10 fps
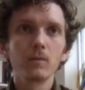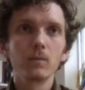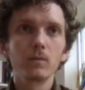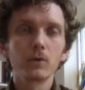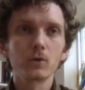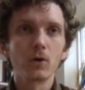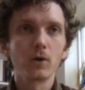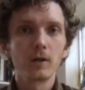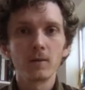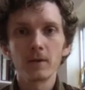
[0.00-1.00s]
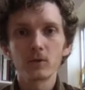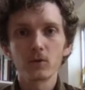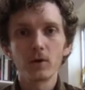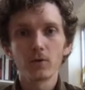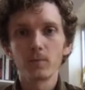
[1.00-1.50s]
there's already a mental
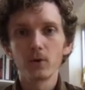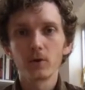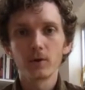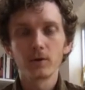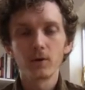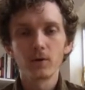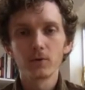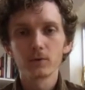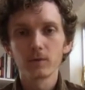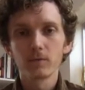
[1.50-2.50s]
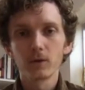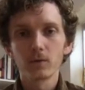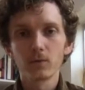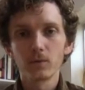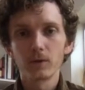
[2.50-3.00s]
health burden on those living
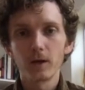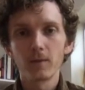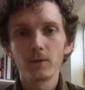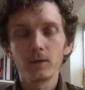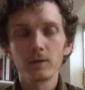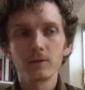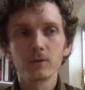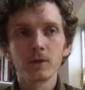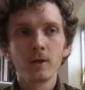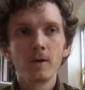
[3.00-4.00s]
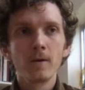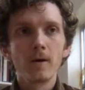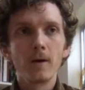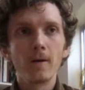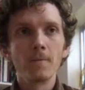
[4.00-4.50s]
with diabetes.
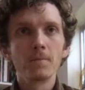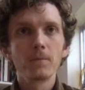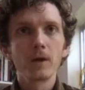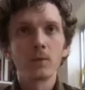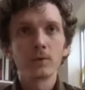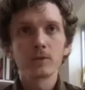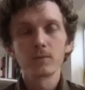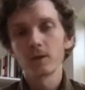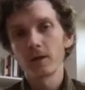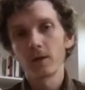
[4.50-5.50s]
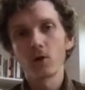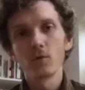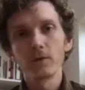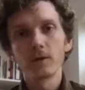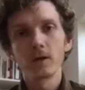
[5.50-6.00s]
And when something like
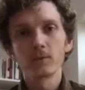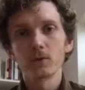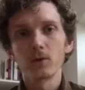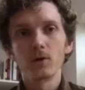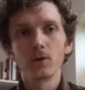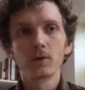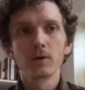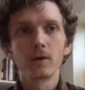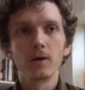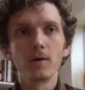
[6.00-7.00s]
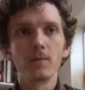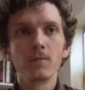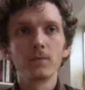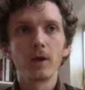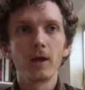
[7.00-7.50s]
COVID comes along
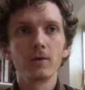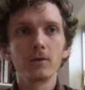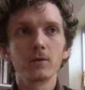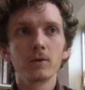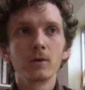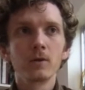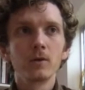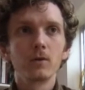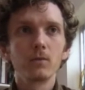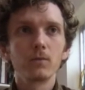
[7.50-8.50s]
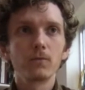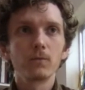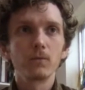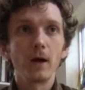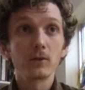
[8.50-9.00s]
and
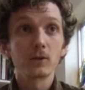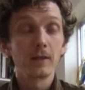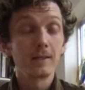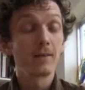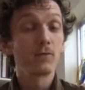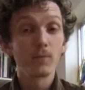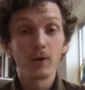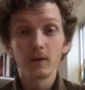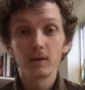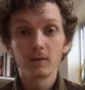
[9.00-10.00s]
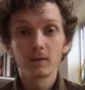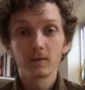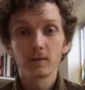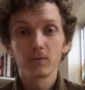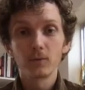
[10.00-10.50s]
isolates everybody
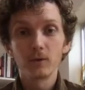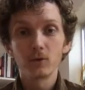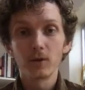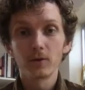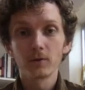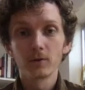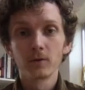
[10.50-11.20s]
from each other,